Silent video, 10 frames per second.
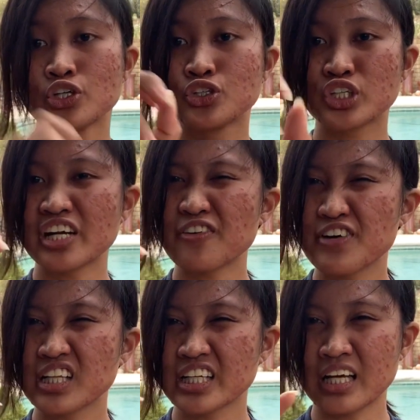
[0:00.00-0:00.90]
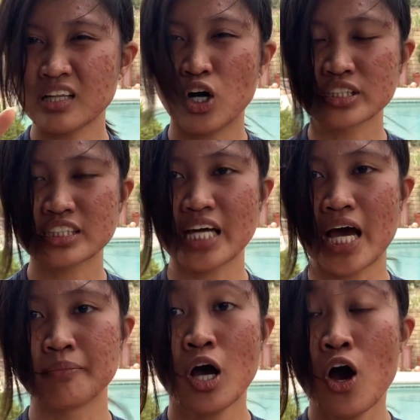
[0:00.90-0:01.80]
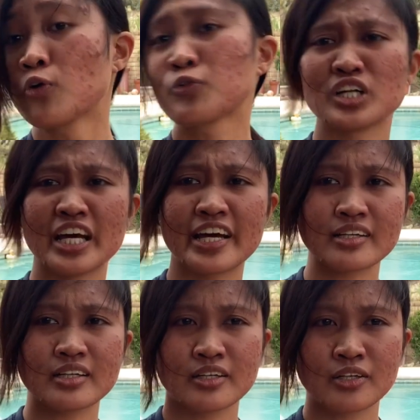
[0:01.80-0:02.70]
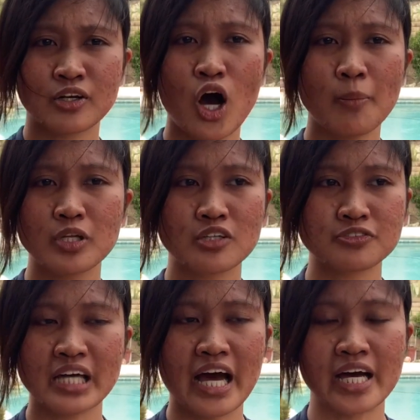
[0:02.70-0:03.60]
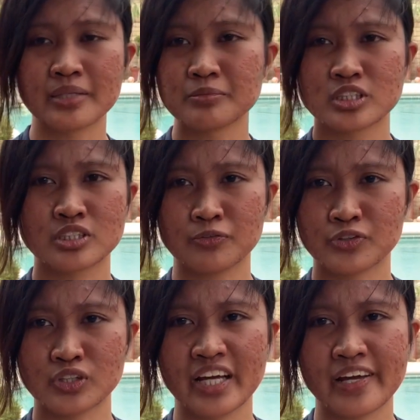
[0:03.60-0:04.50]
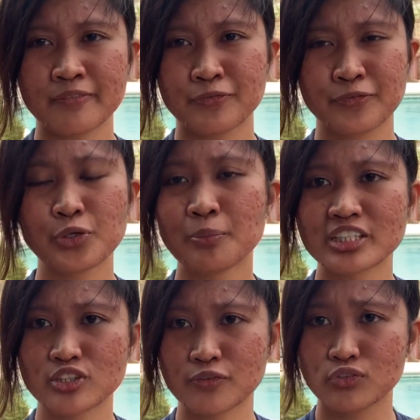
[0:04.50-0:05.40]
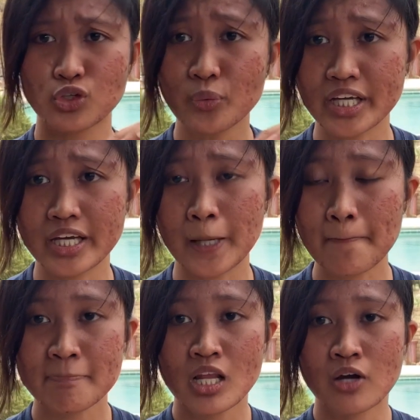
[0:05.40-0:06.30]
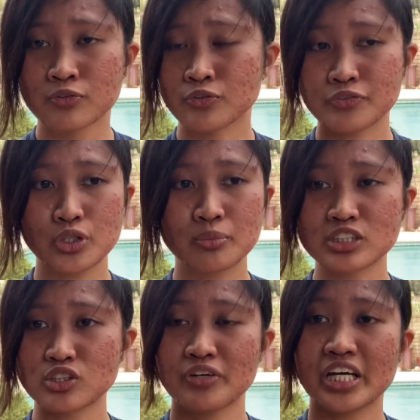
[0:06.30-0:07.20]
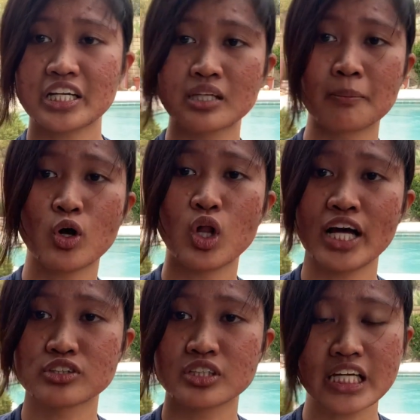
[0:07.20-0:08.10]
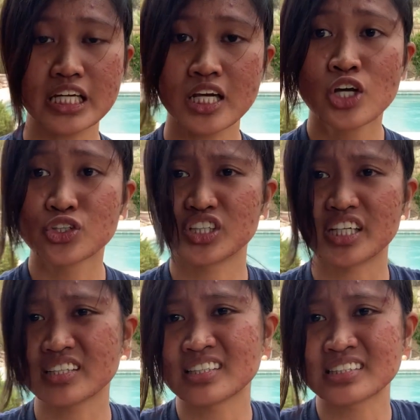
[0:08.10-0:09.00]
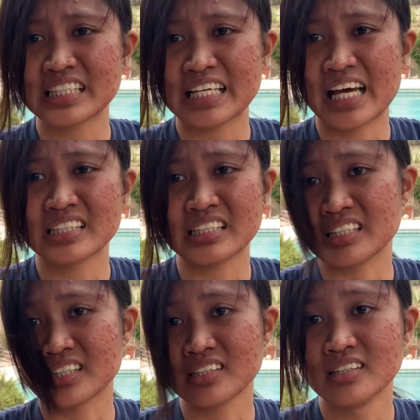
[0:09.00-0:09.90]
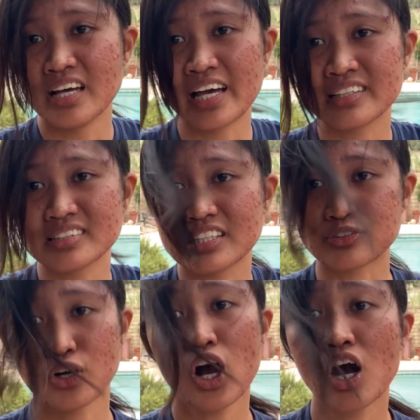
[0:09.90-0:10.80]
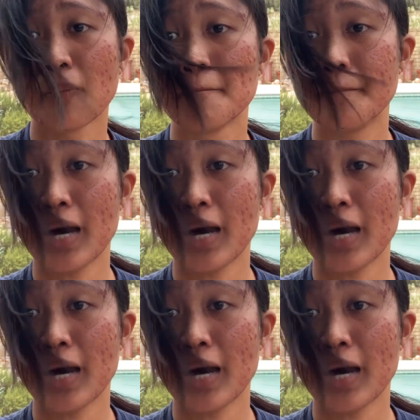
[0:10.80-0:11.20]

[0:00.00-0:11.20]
You're gonna feel it along the time. For like couple of times, for like few months of doing it, for a few months of hitting the ball underneath, you're not gonna see anything wrong.